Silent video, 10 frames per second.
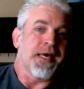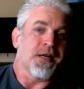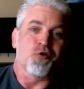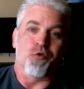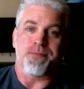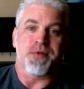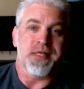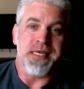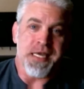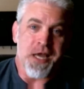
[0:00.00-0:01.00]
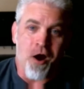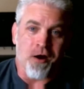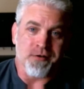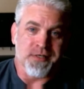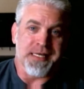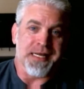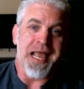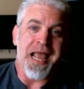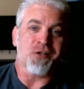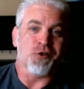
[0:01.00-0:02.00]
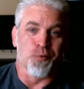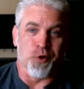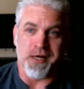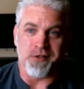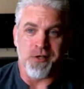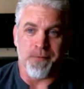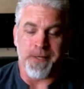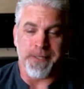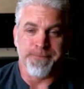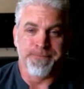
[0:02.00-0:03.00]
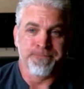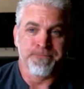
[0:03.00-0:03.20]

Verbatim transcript: and a trip to the ER to get a cast put on something.